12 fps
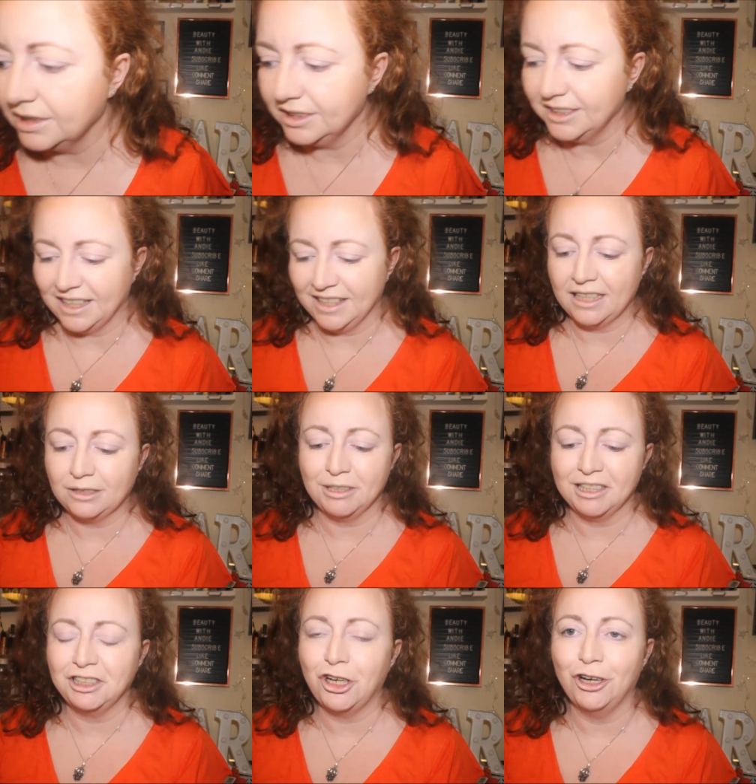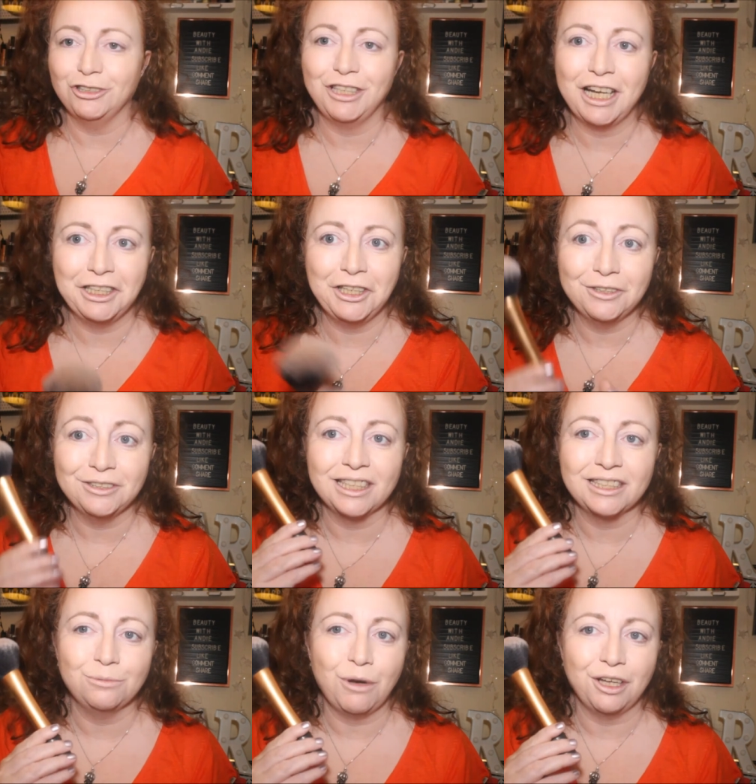See, that's what I told you. I use
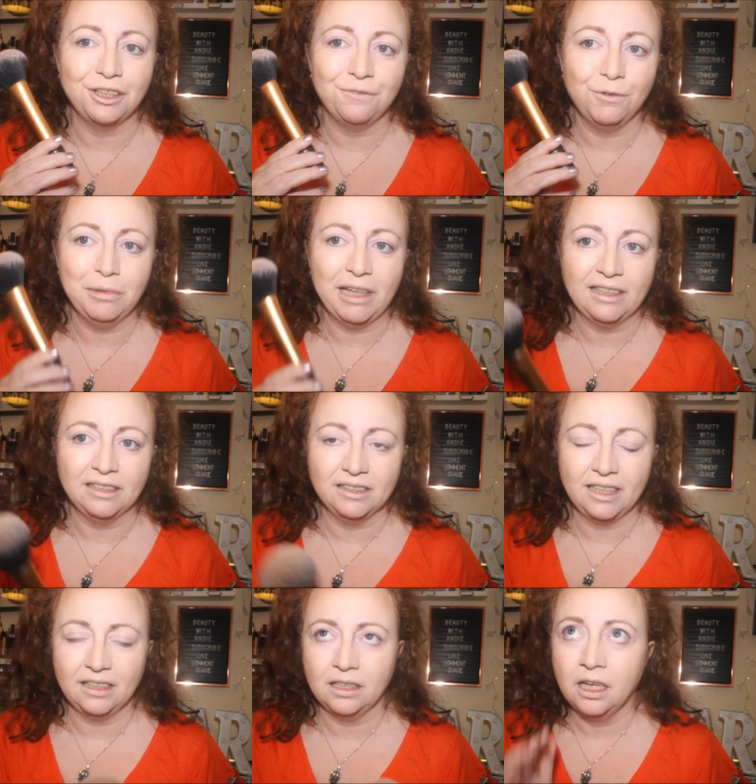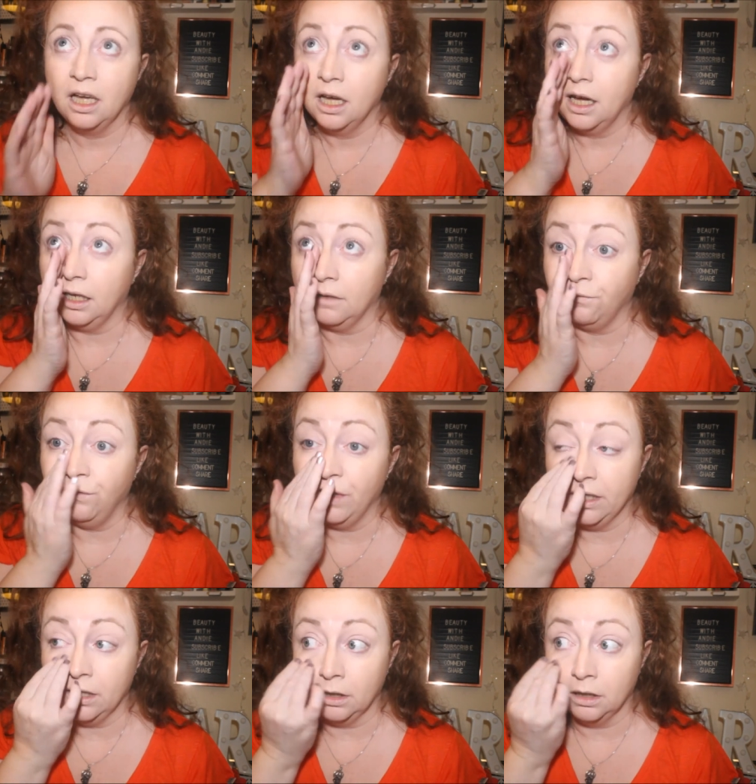this one for blending and I
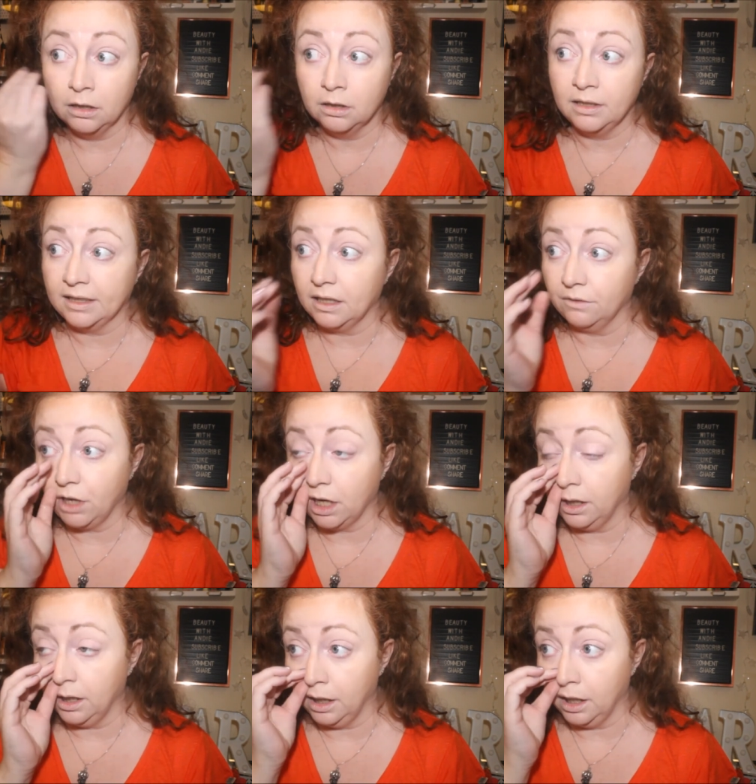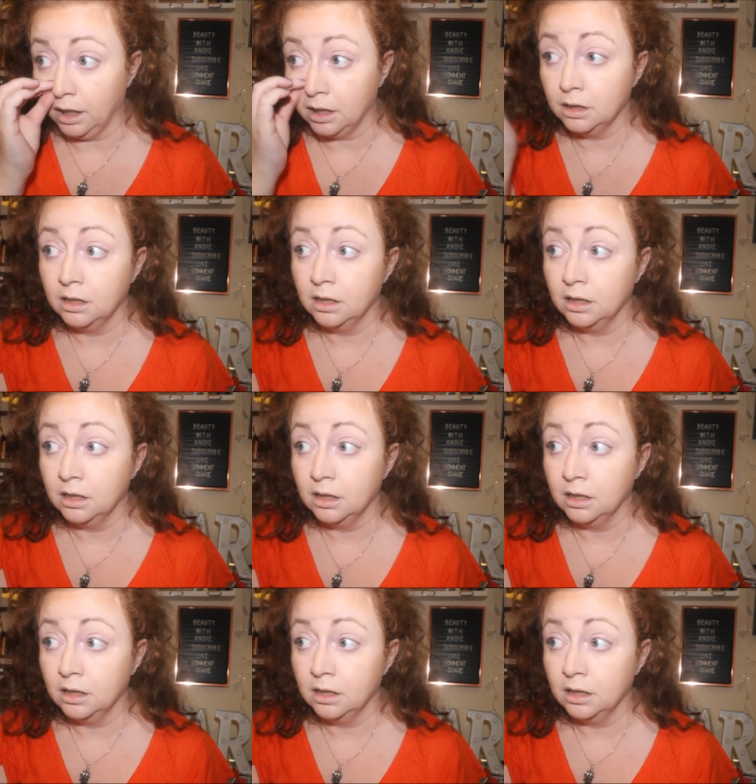feel like I've got hair.